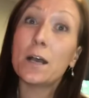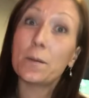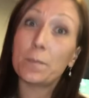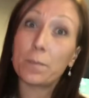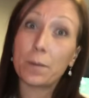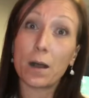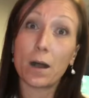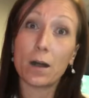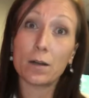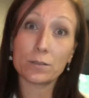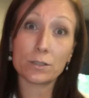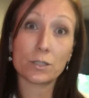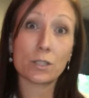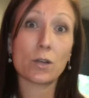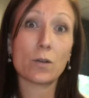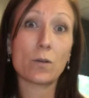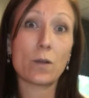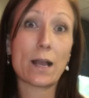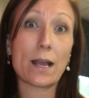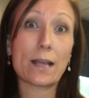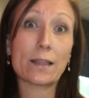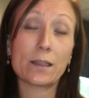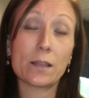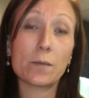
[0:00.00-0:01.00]
but also
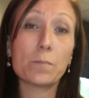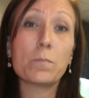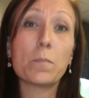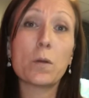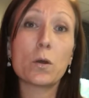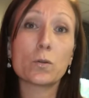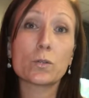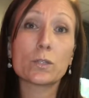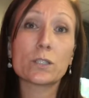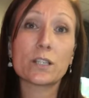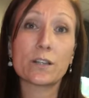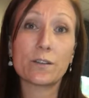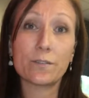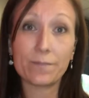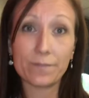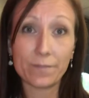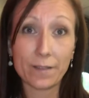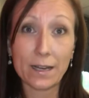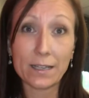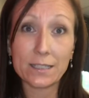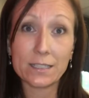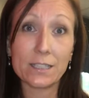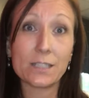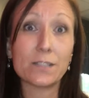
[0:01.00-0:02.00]
at the most
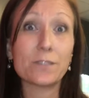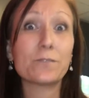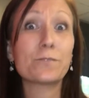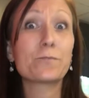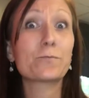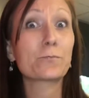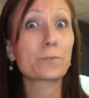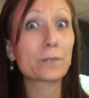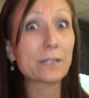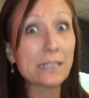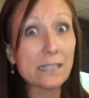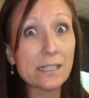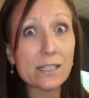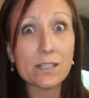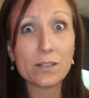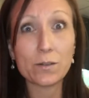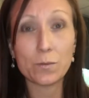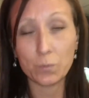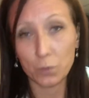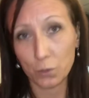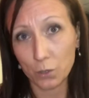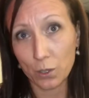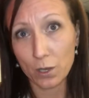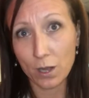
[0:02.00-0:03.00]
effective,
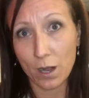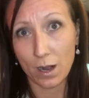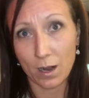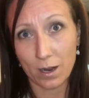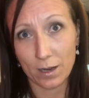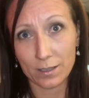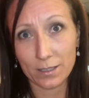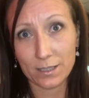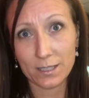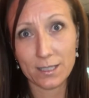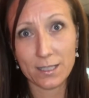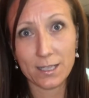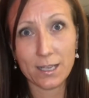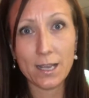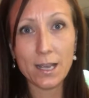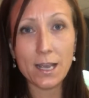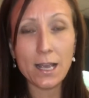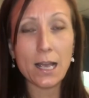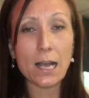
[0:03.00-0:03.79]
reasonable cost.